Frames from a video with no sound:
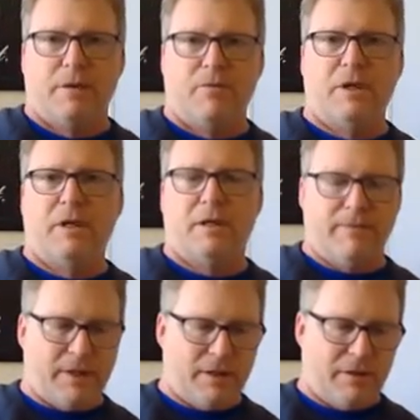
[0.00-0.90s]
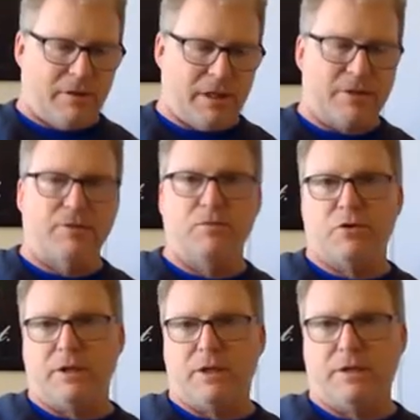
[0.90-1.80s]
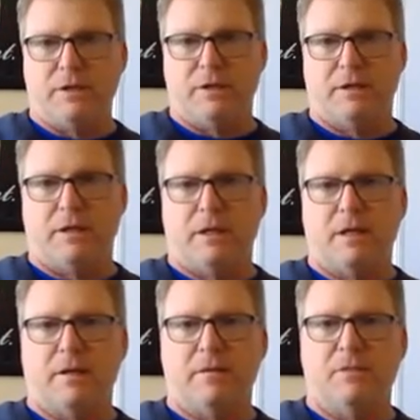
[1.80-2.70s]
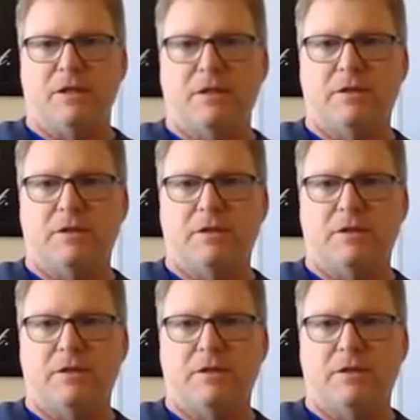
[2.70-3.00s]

We're going to have another classroom joining us, uh, Mrs.